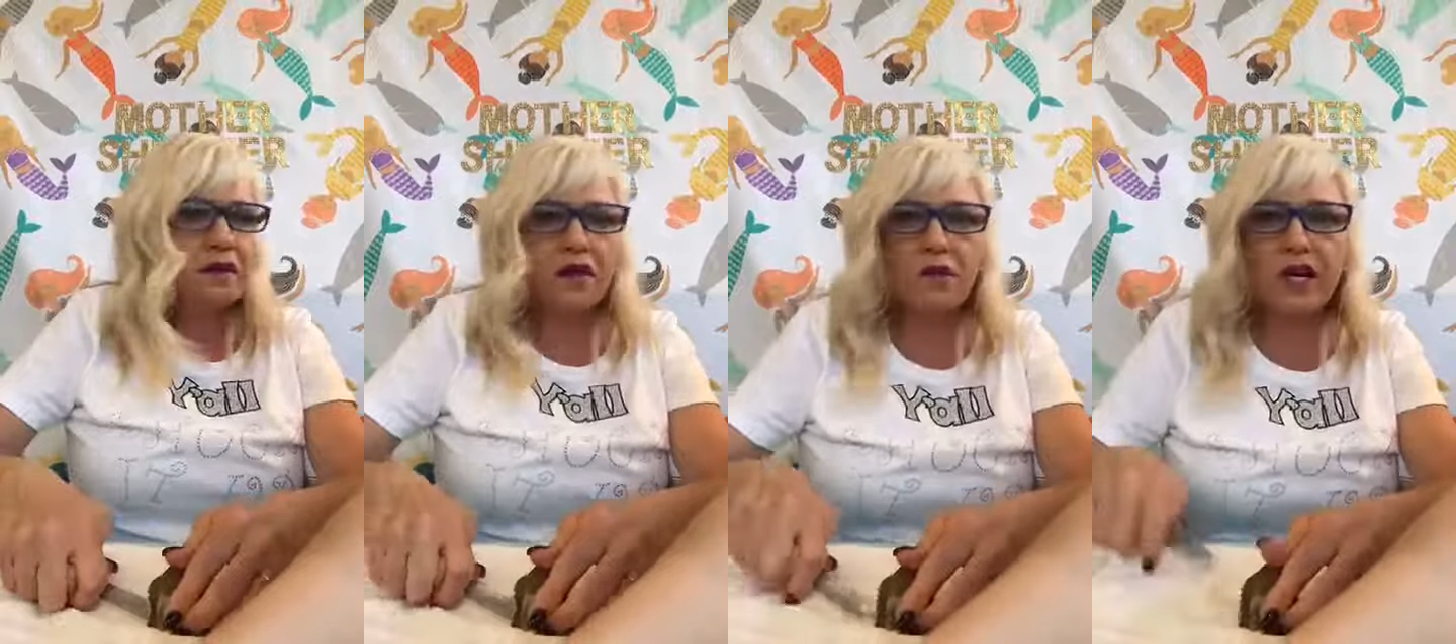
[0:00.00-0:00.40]

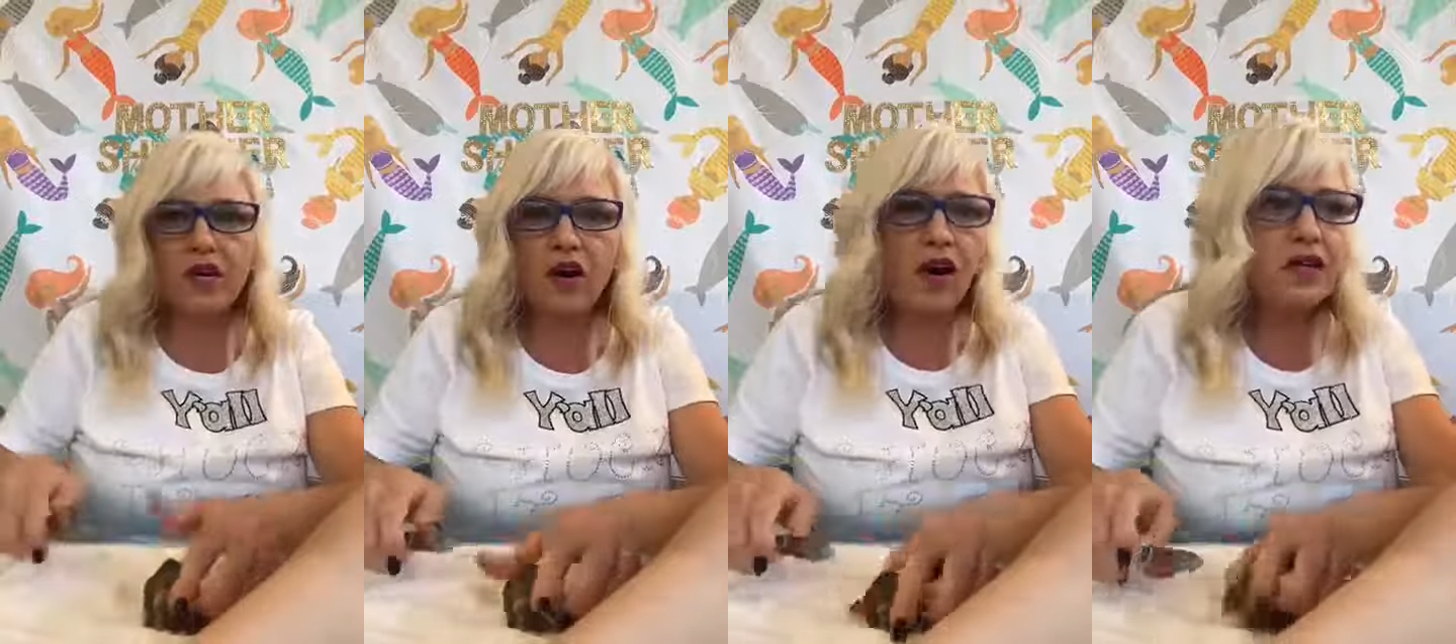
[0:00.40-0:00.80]
Oh my
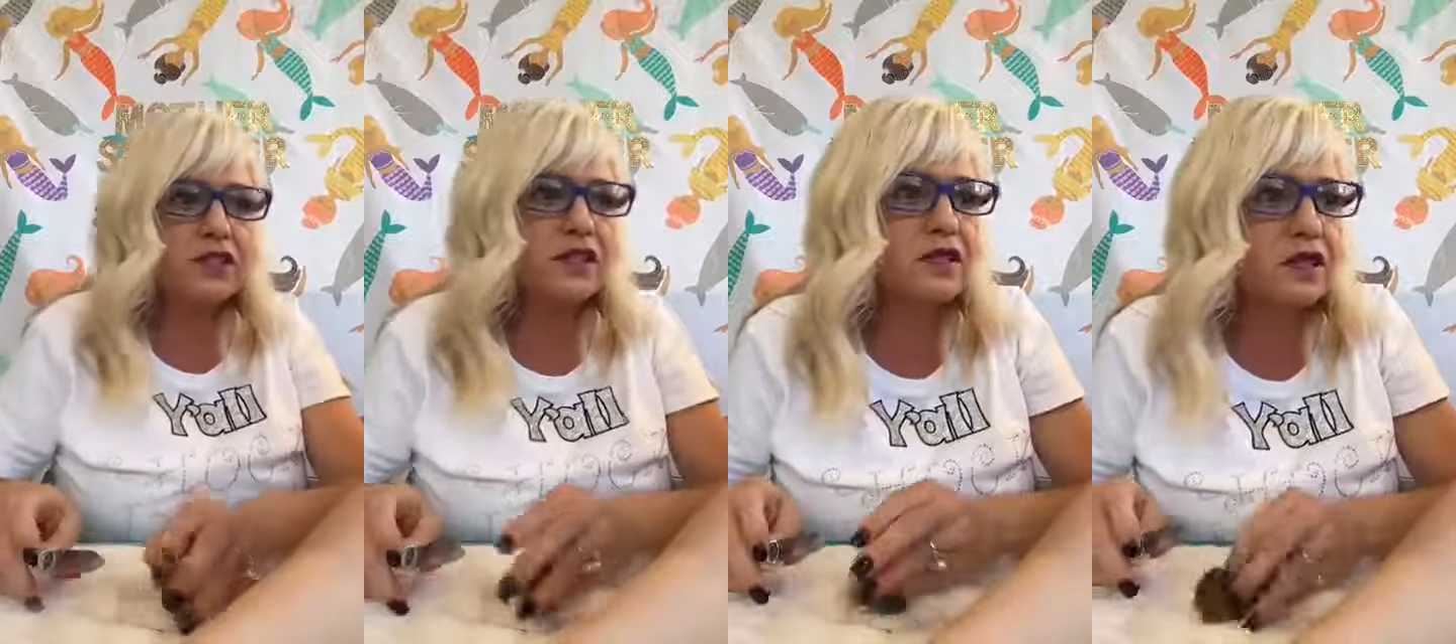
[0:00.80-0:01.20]

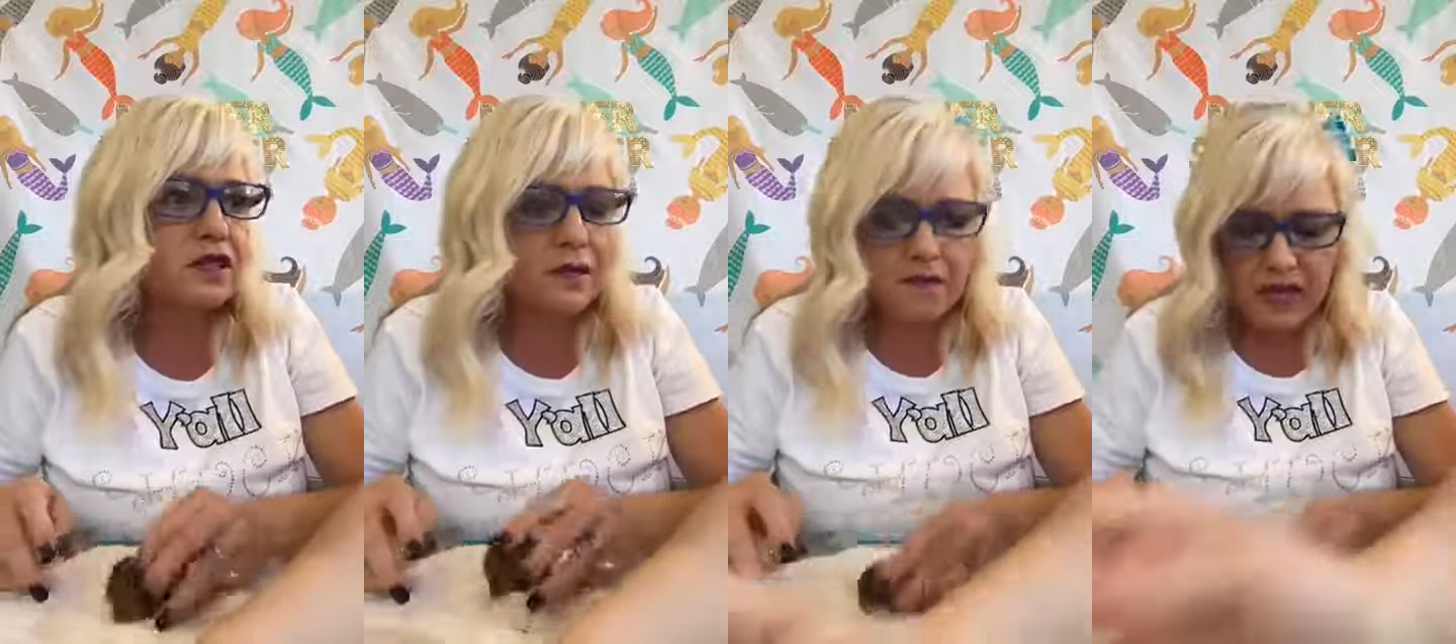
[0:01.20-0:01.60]
gosh, it's
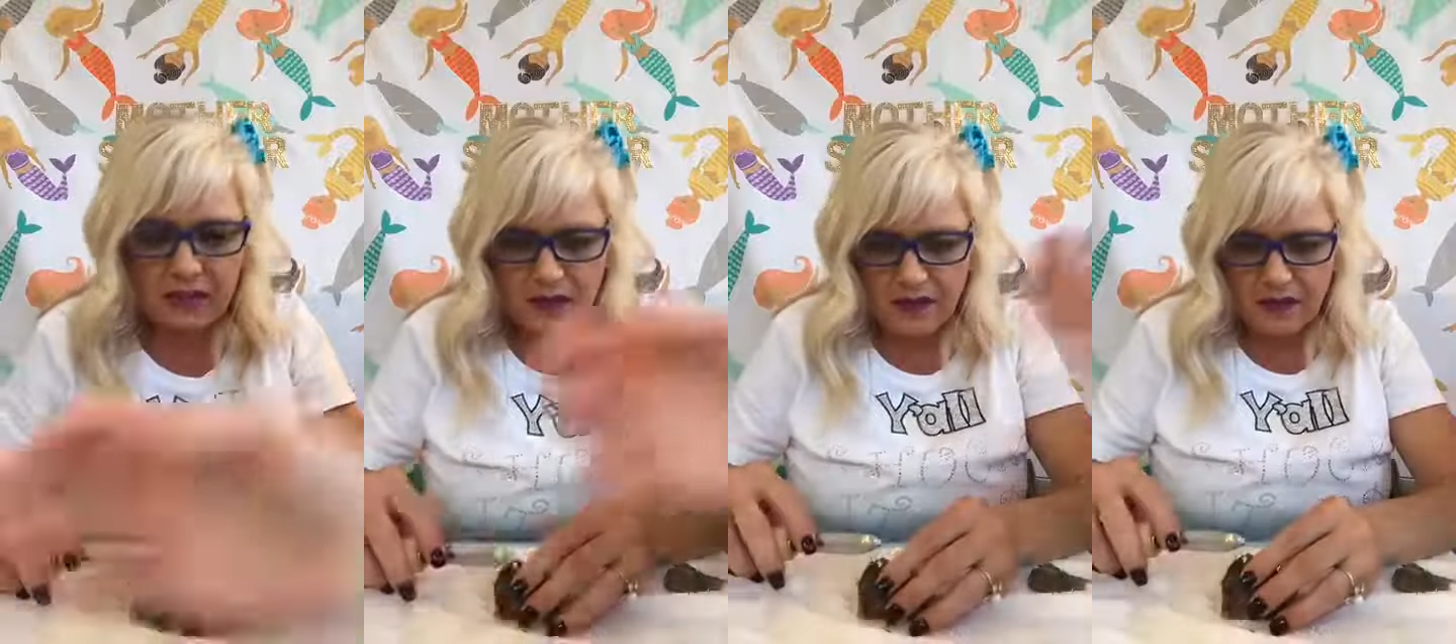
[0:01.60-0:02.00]

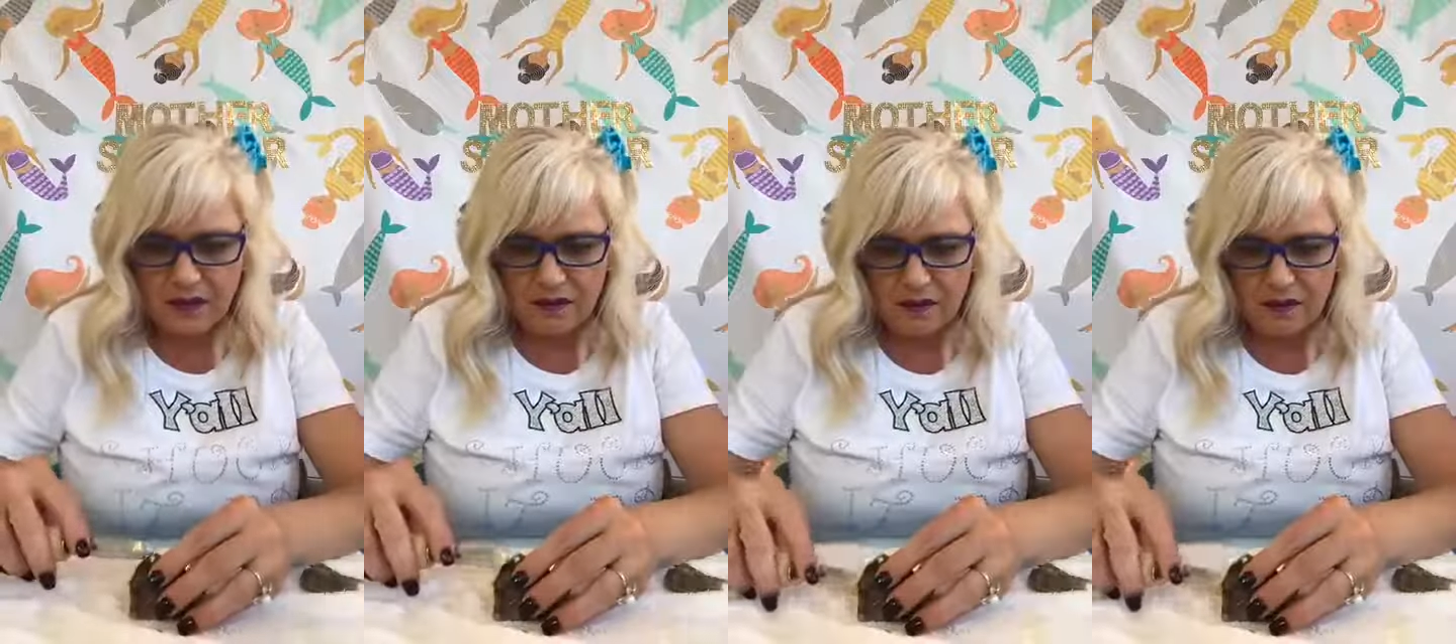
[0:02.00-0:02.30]
amazing.